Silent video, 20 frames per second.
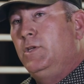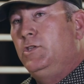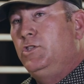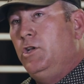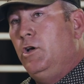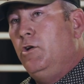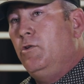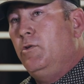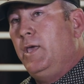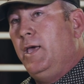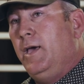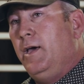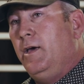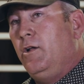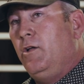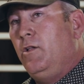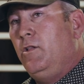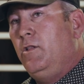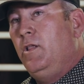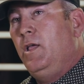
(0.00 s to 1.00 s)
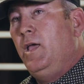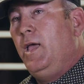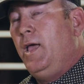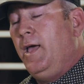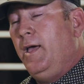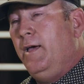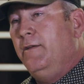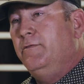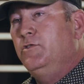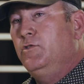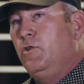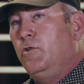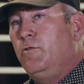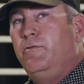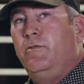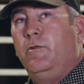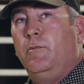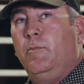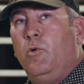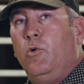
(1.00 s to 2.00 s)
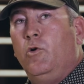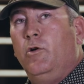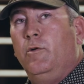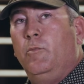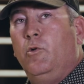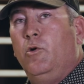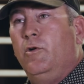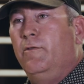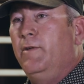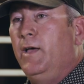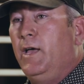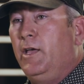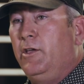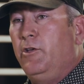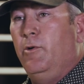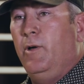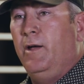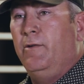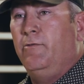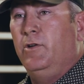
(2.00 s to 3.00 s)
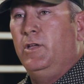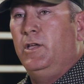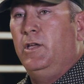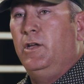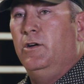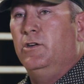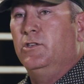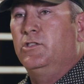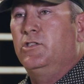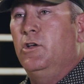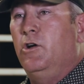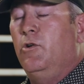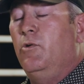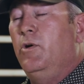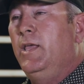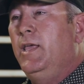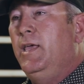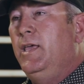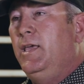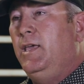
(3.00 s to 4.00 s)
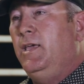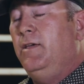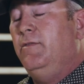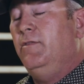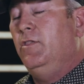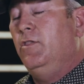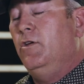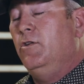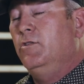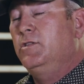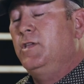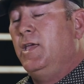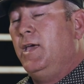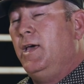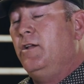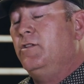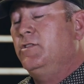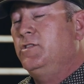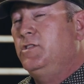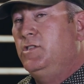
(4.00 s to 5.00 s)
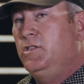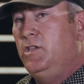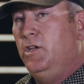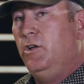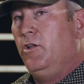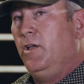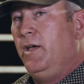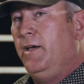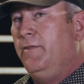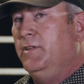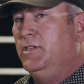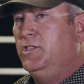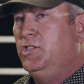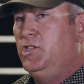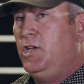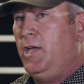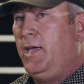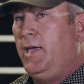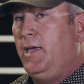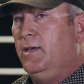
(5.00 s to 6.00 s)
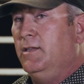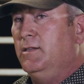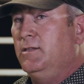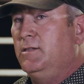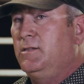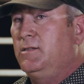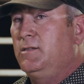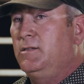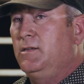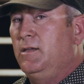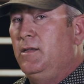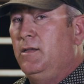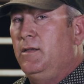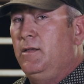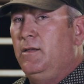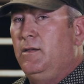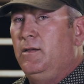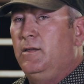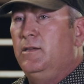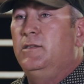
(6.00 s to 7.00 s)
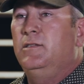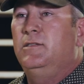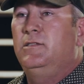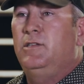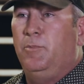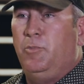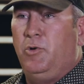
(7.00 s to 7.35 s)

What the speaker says: show cattle, have sold for more and more value every year. So even those cattle still have a chance to